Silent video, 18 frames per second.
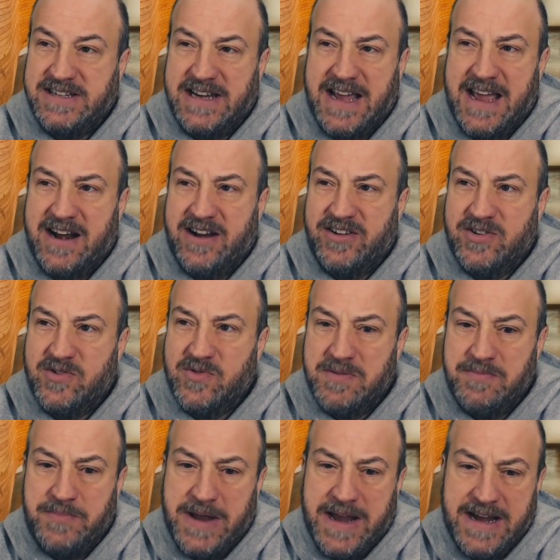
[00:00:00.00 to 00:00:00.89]
I don't know
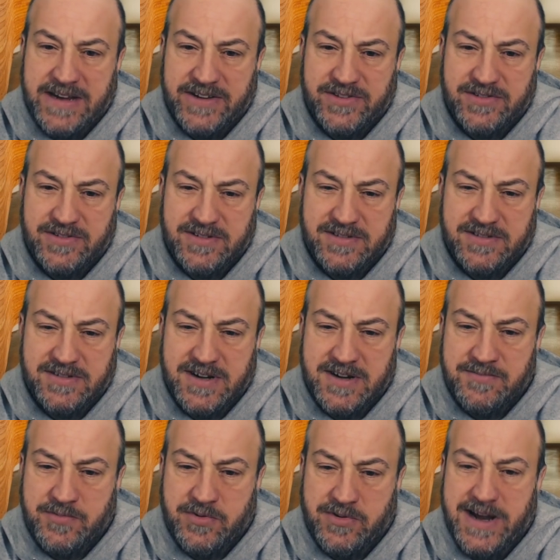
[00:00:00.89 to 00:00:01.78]
what banks are
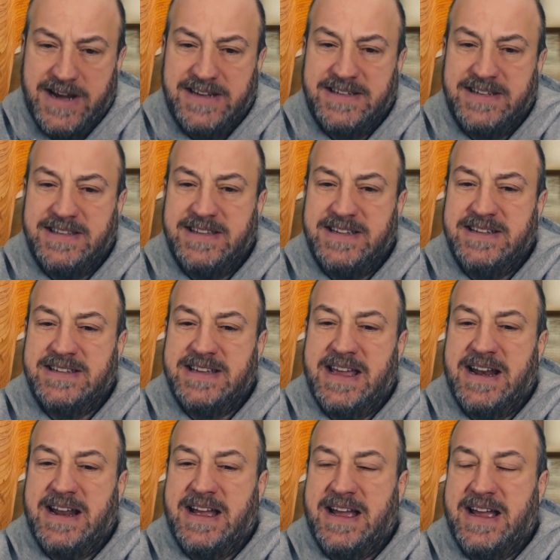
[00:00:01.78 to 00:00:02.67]
appraising these
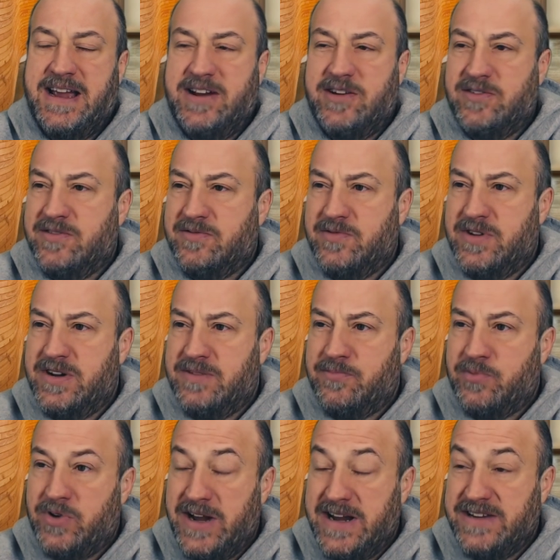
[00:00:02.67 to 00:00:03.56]
that high, or what
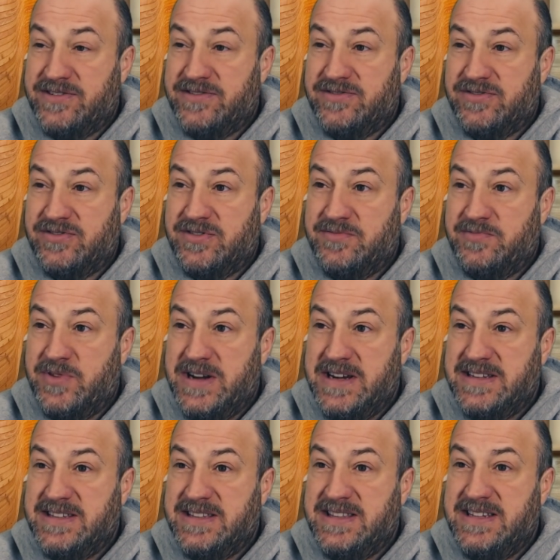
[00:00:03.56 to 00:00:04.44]
appraisers are
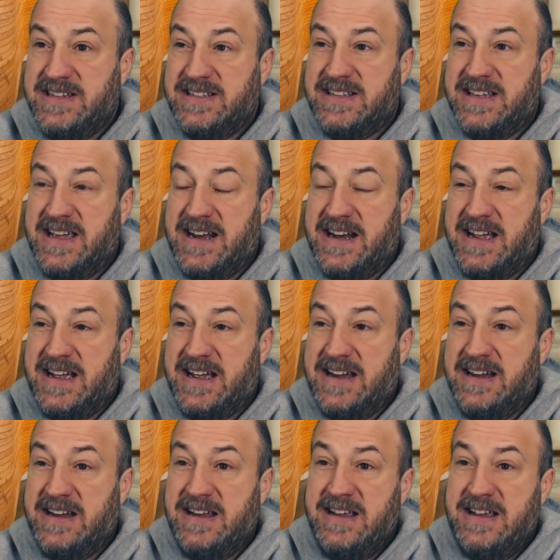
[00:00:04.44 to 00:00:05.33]
appraising these that
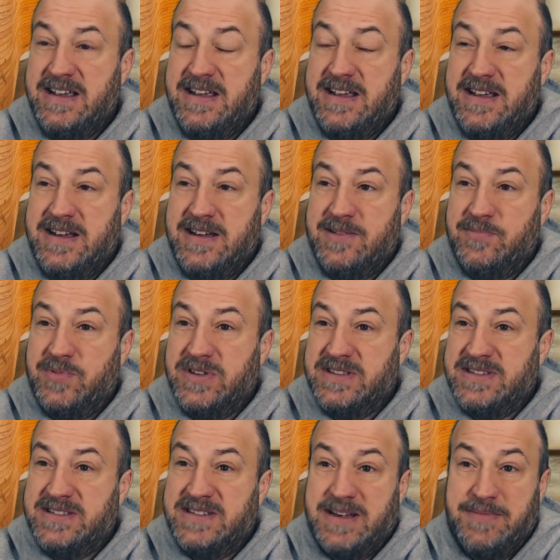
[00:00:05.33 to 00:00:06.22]
high, but
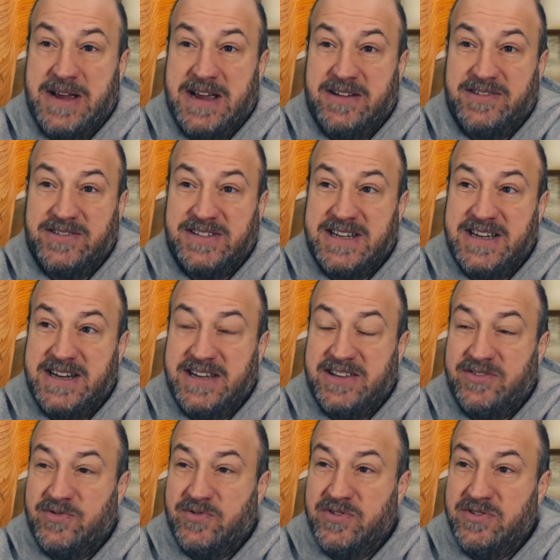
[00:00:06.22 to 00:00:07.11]
somehow it's getting
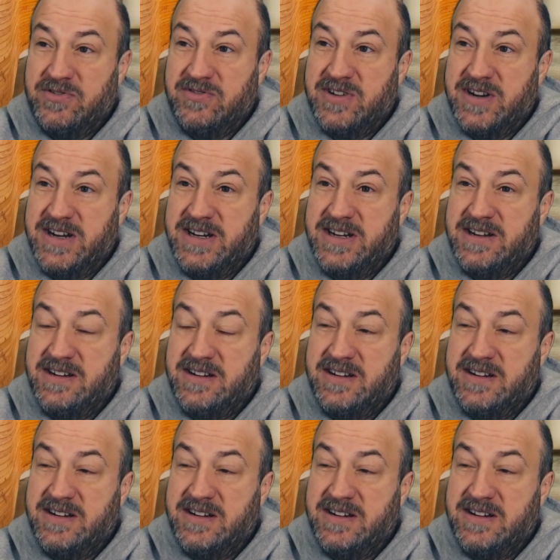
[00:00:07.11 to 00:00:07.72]
through, right?